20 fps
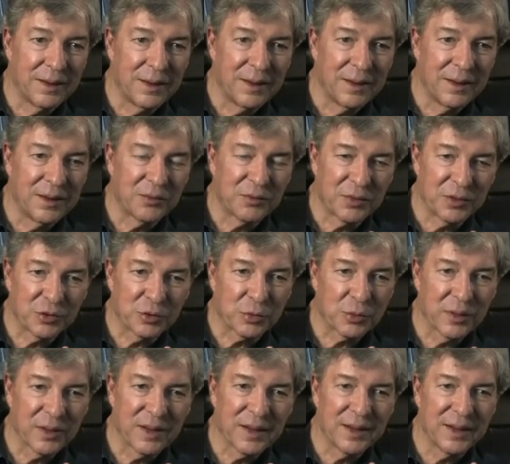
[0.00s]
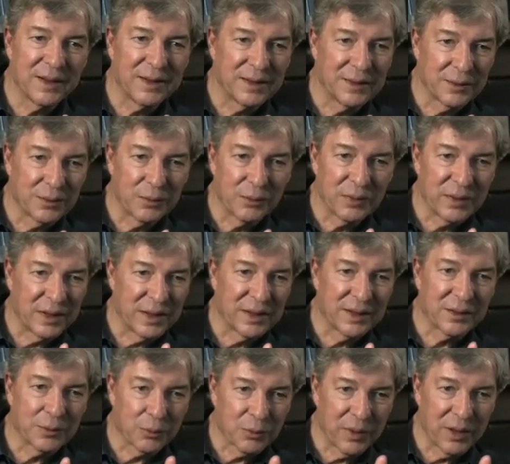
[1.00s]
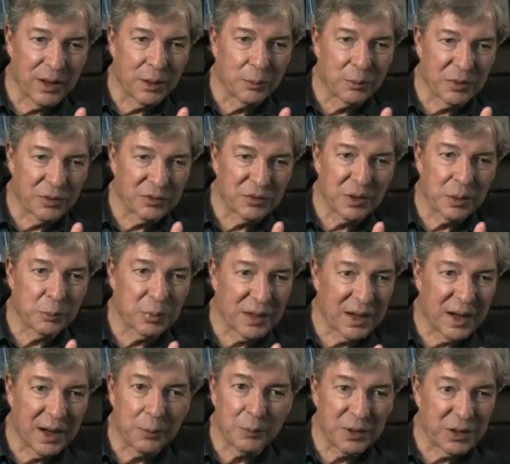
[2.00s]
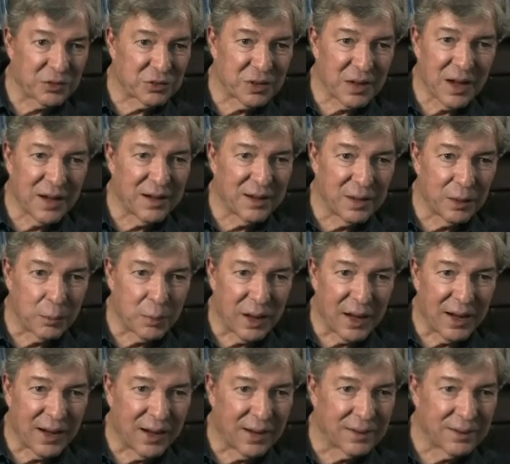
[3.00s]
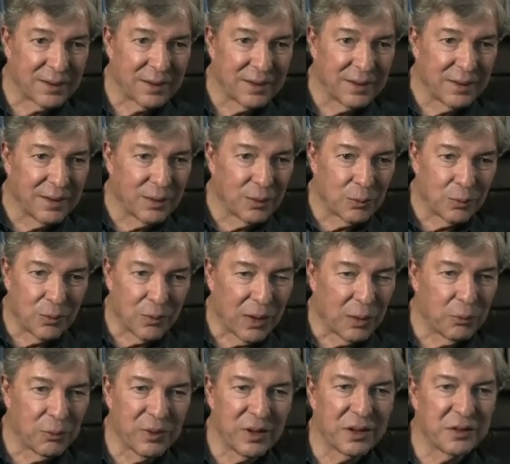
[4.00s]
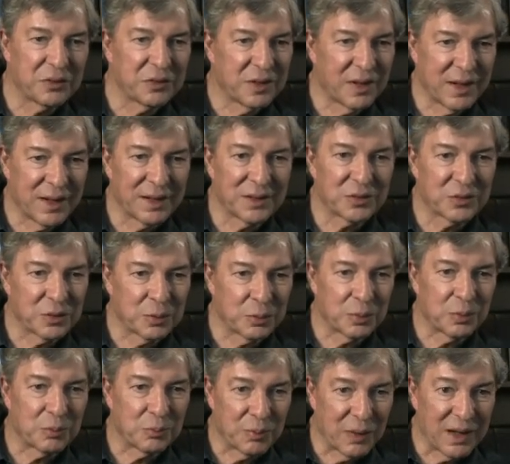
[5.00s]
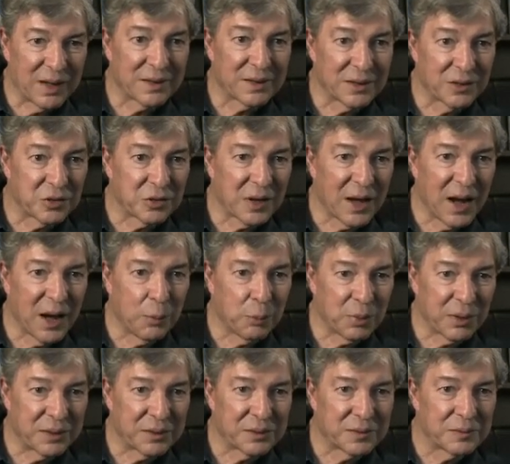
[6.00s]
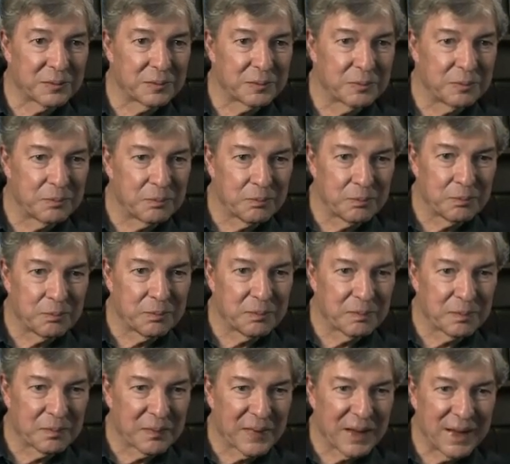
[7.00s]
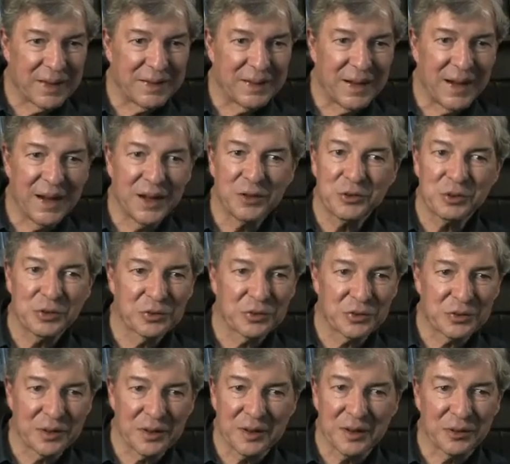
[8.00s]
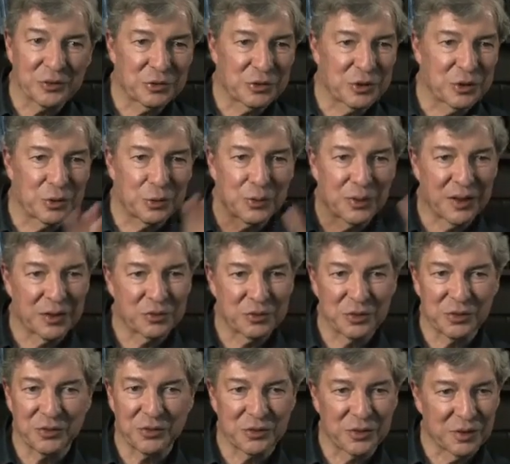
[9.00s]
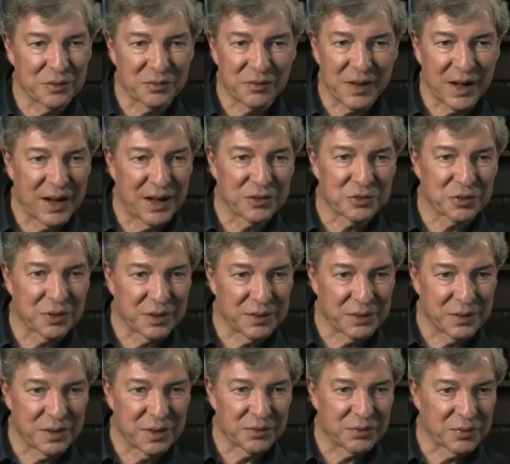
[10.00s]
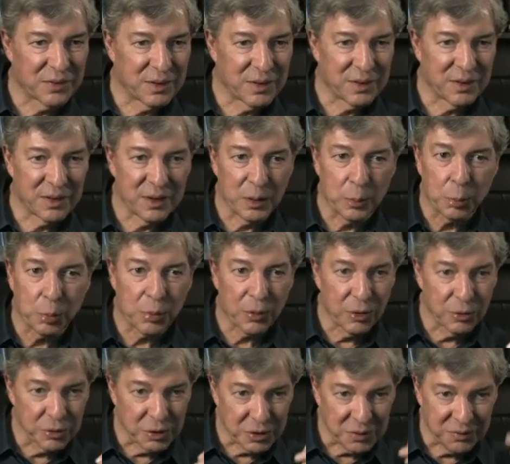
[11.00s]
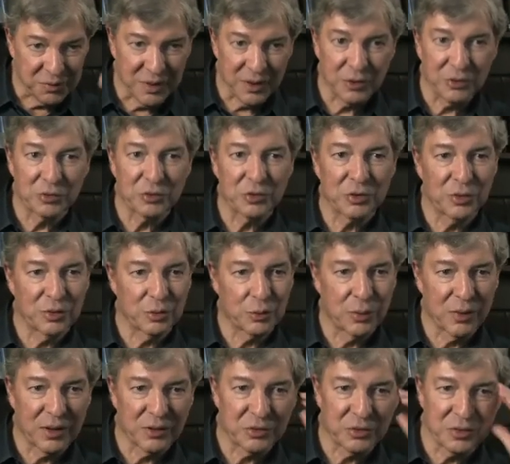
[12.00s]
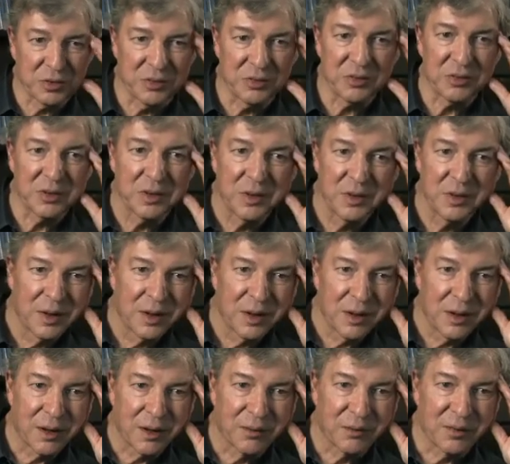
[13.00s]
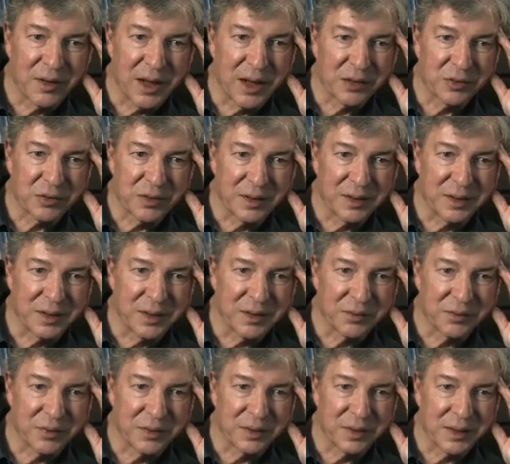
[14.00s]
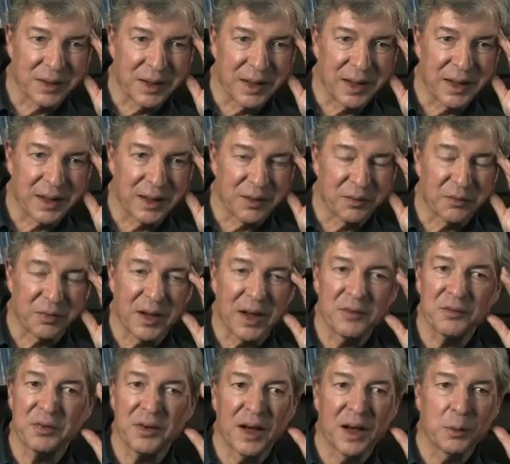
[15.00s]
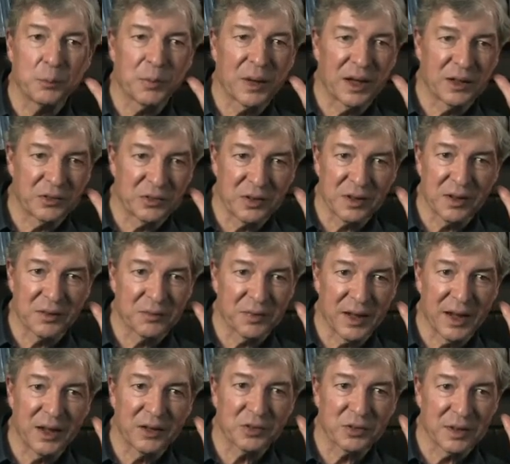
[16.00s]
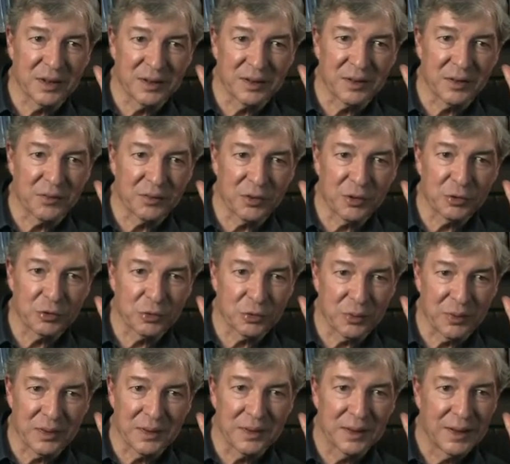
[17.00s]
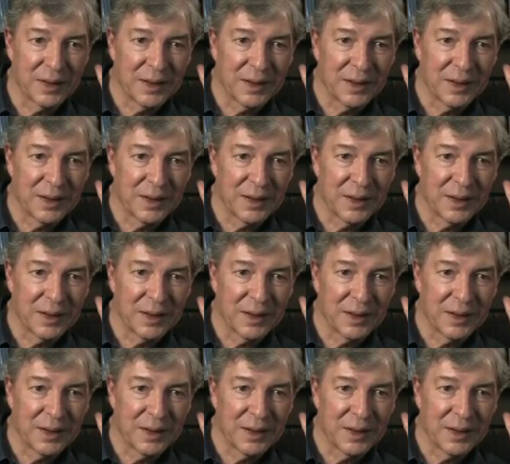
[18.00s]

if it's really within the realm of something I'm excited about, what would it take to make this happen? And the answers to those two questions are vastly different, and the approach of those two questions are vastly different. And if I find myself asking the first one,